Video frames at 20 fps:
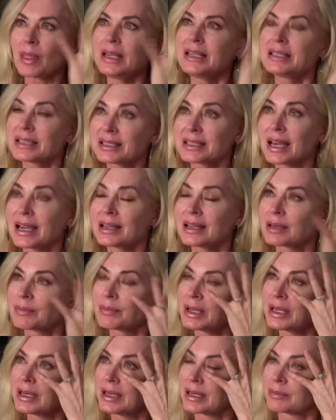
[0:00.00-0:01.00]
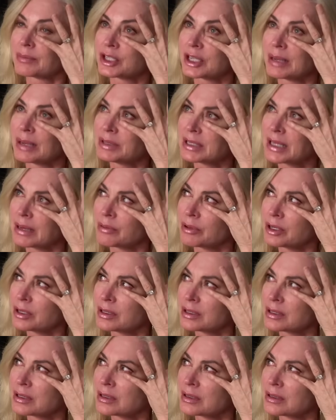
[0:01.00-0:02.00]
He's a psychic medium. John
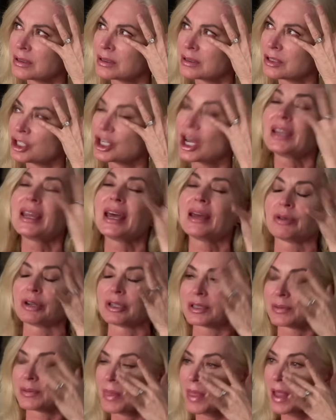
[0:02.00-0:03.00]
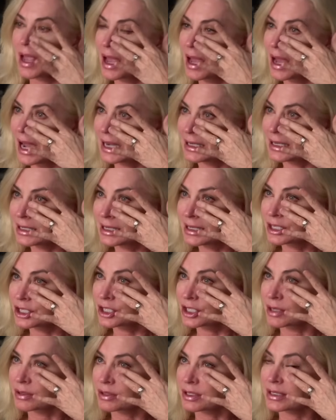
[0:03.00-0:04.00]
Edwards. I did his
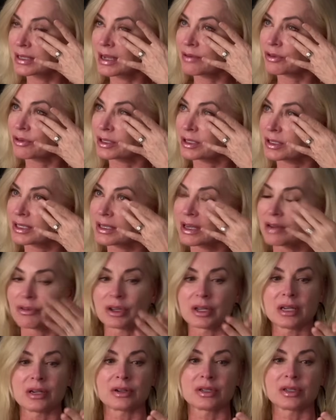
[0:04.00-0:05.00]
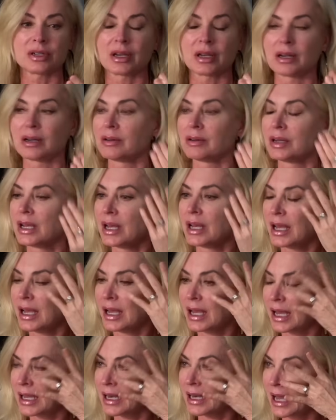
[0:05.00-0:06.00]
show several years ago.
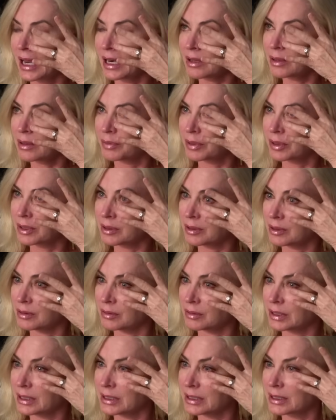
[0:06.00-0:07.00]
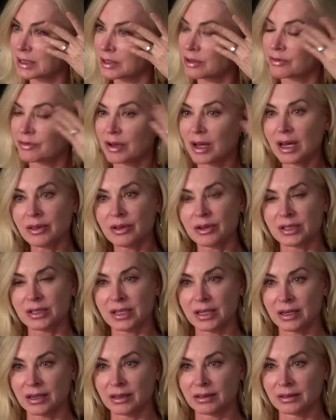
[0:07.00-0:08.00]
And out of the blue, he said, your father's
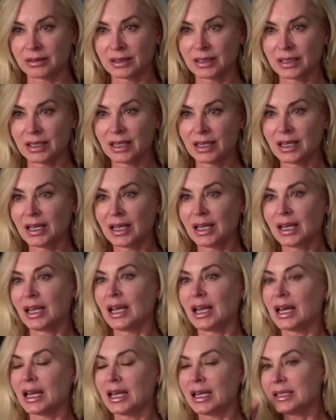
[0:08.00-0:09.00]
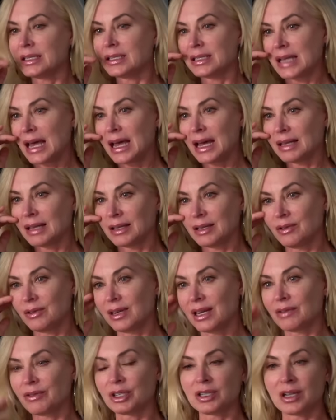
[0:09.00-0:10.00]
here. And he's sad that you
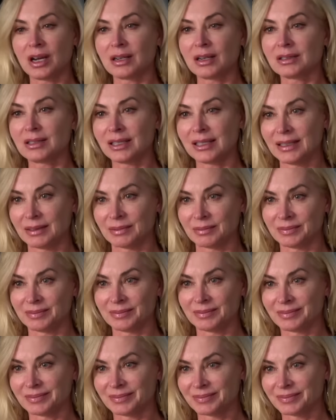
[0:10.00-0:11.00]
never talked to him.